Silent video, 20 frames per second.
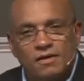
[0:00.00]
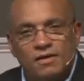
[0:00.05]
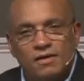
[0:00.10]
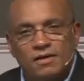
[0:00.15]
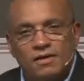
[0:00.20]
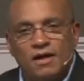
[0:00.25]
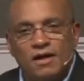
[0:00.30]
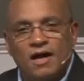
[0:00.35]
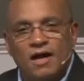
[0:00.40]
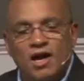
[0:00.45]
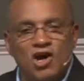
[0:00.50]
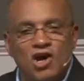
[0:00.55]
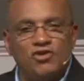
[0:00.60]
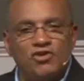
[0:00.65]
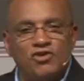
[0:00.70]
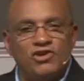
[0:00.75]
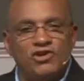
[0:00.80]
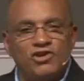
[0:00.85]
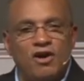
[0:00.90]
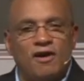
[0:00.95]
a
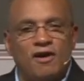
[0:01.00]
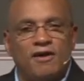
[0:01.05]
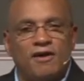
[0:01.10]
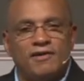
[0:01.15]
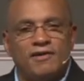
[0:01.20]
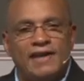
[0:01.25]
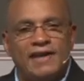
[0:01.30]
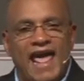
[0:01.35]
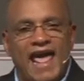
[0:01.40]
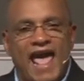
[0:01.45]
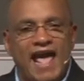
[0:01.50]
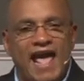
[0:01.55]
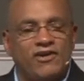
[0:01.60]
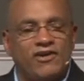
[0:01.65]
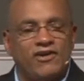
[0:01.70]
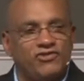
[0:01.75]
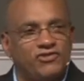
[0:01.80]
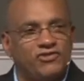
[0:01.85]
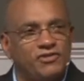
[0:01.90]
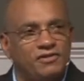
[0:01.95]
100-yard
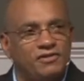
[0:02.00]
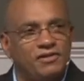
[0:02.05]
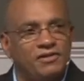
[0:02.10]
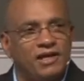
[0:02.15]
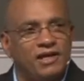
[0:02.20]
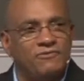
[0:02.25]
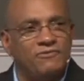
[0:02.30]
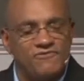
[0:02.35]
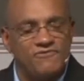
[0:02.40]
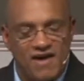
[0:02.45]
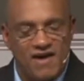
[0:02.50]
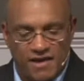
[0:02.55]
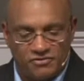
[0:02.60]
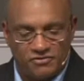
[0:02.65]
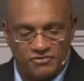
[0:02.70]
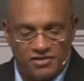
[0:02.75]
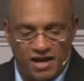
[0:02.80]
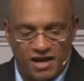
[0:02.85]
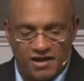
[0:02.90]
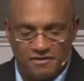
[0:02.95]
dash in 5
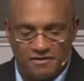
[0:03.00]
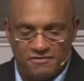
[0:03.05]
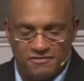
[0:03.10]
seconds.